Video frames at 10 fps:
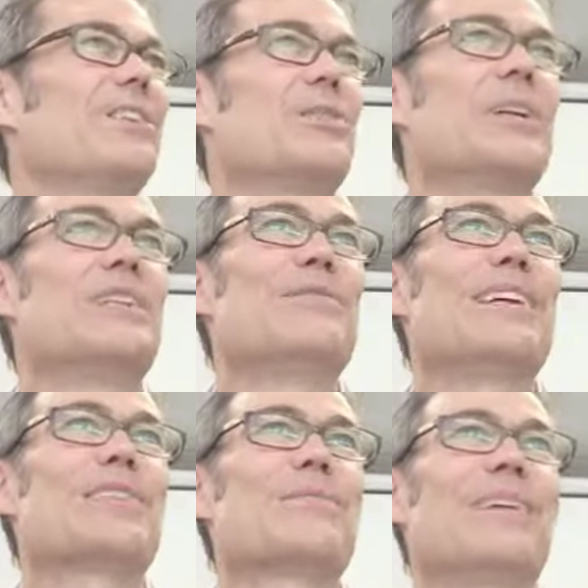one
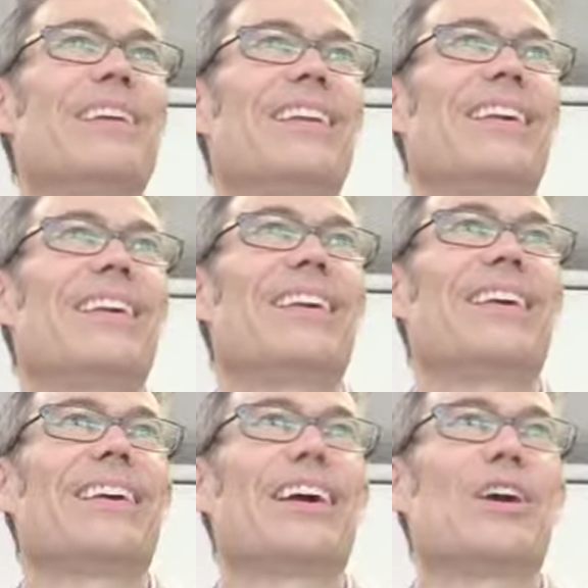investment.
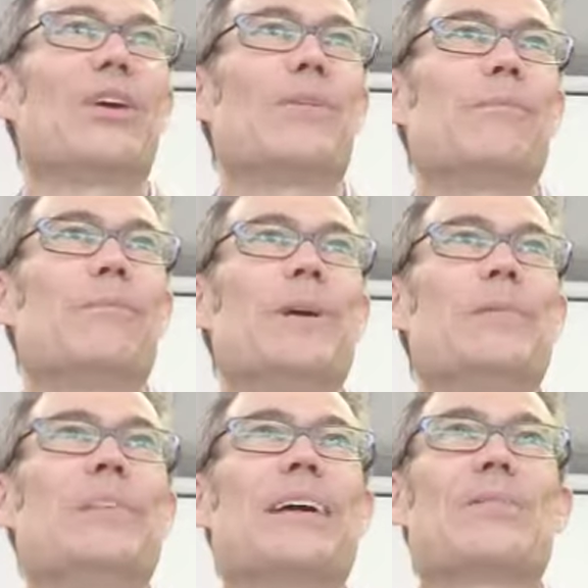
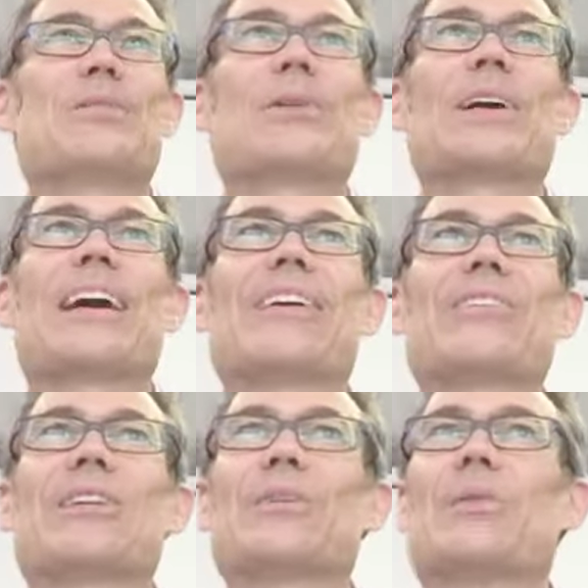Maybe that would work out
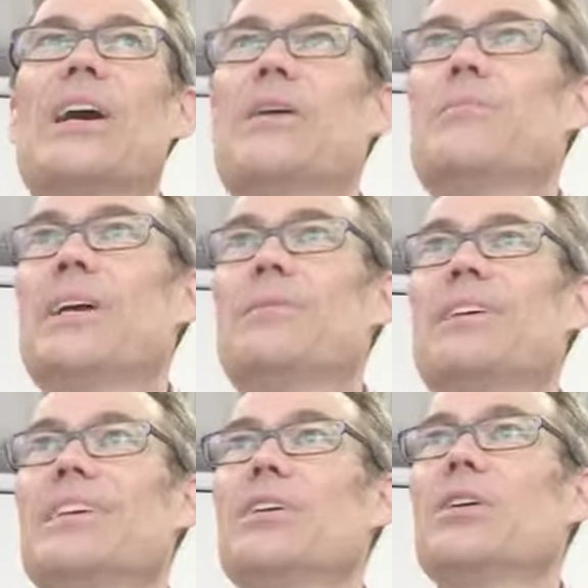really well,
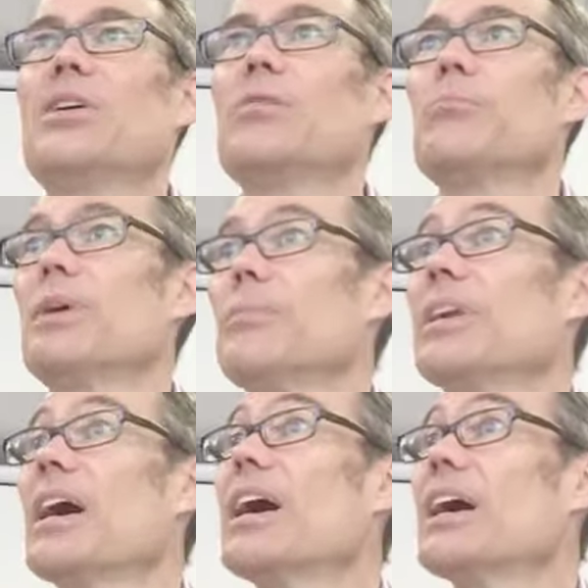maybe
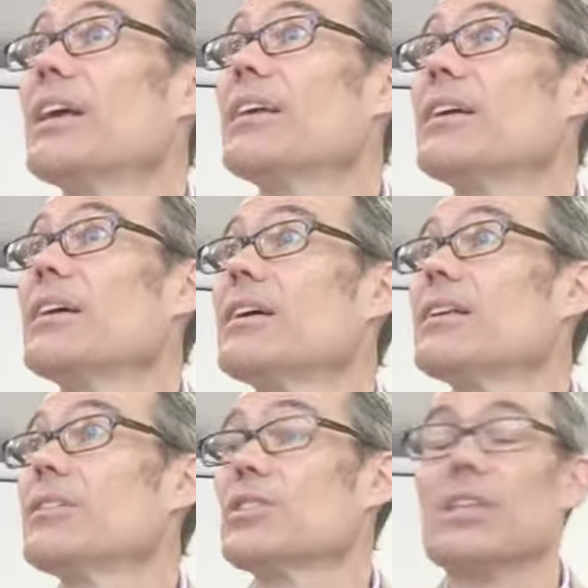not.
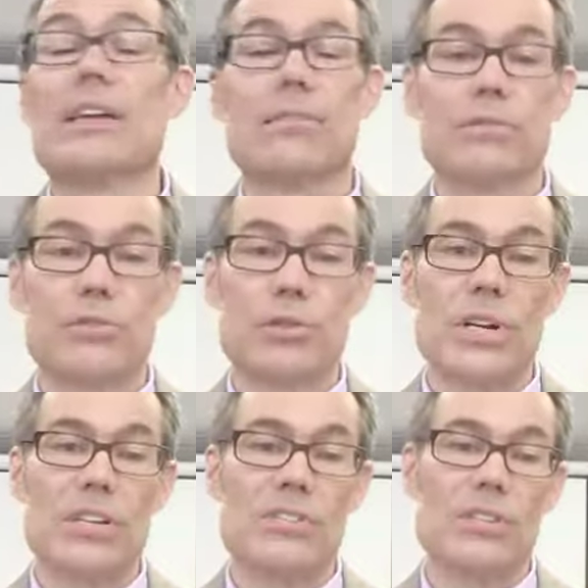There's a level of
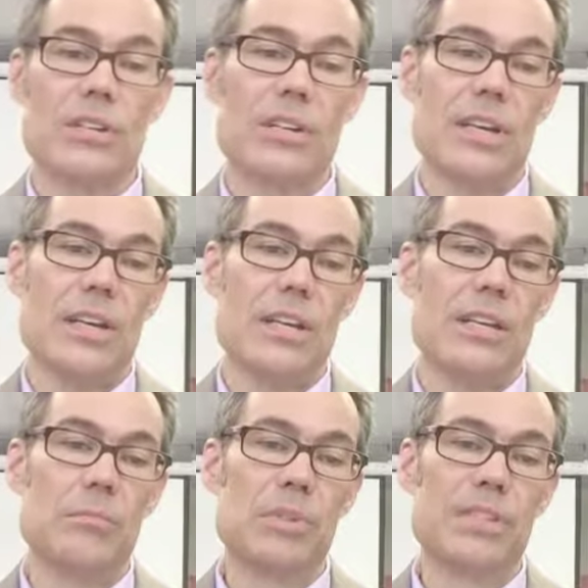trust
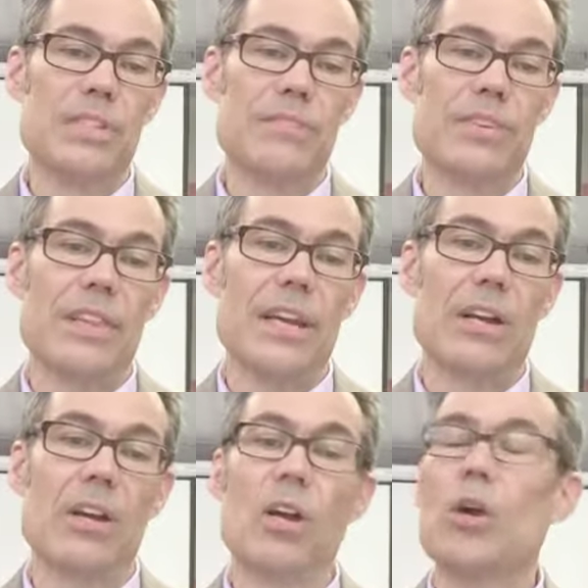and belief in
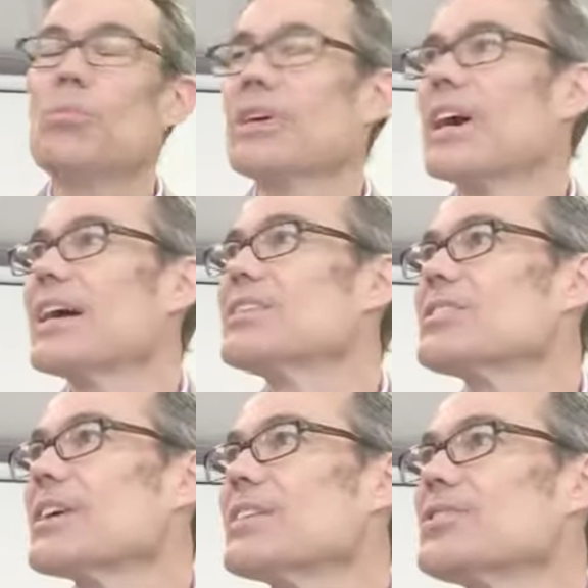there. But God
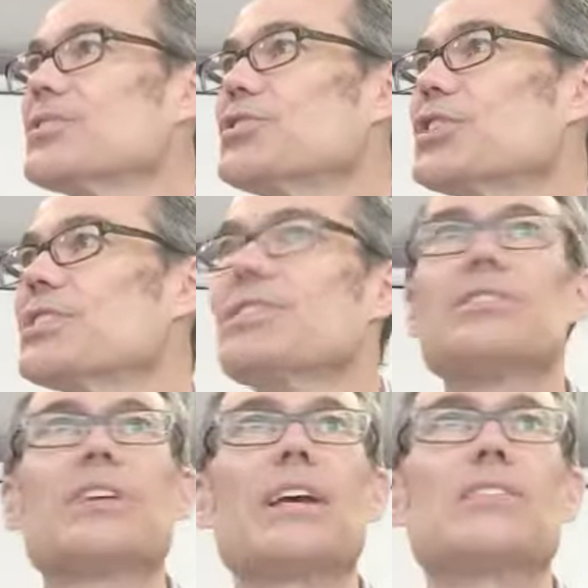says, as Jesus
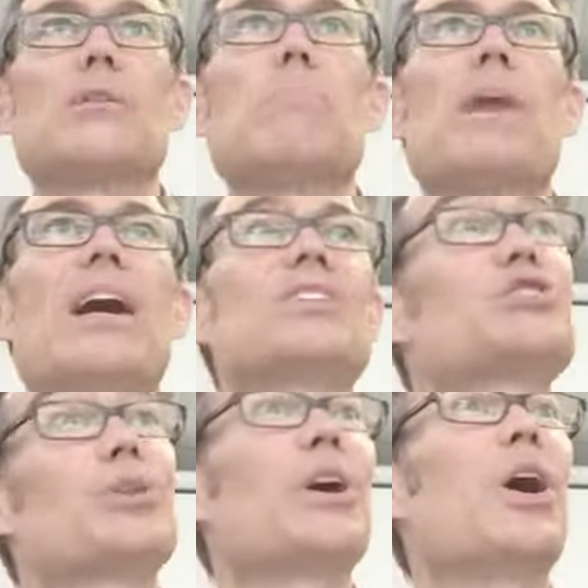said, as a
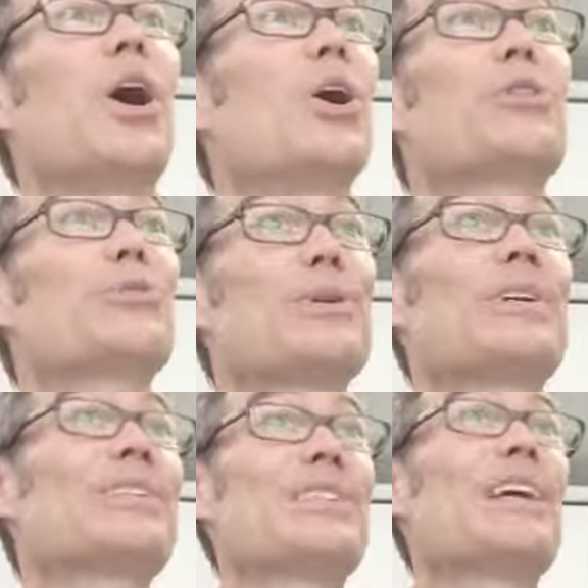mantra all
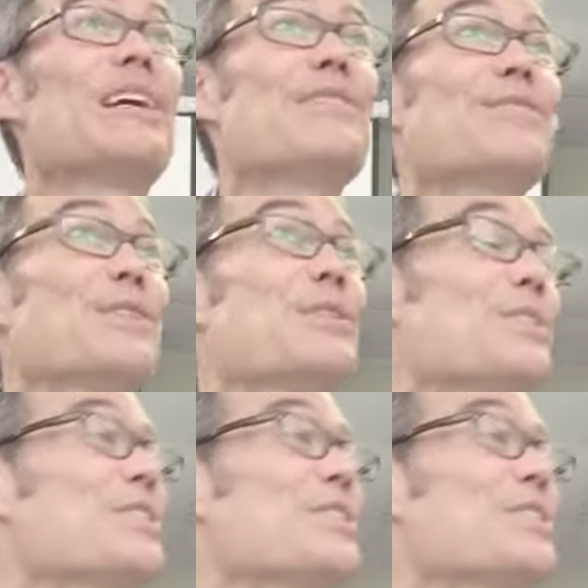through his life to his